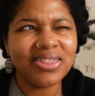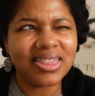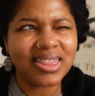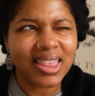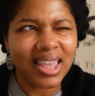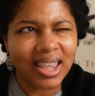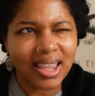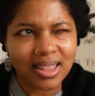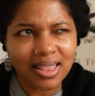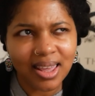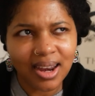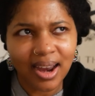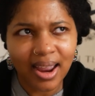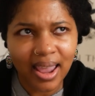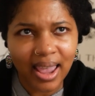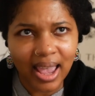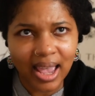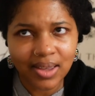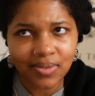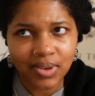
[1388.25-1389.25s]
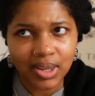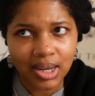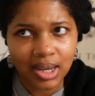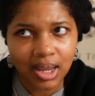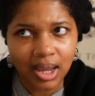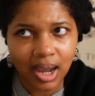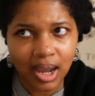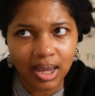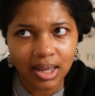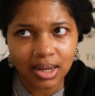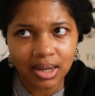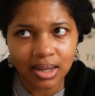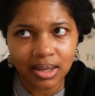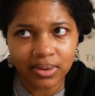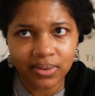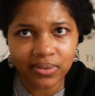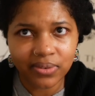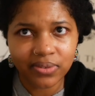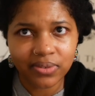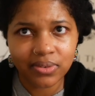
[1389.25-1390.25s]
think that I have any kind
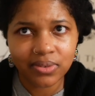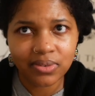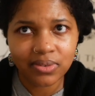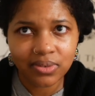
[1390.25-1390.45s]
of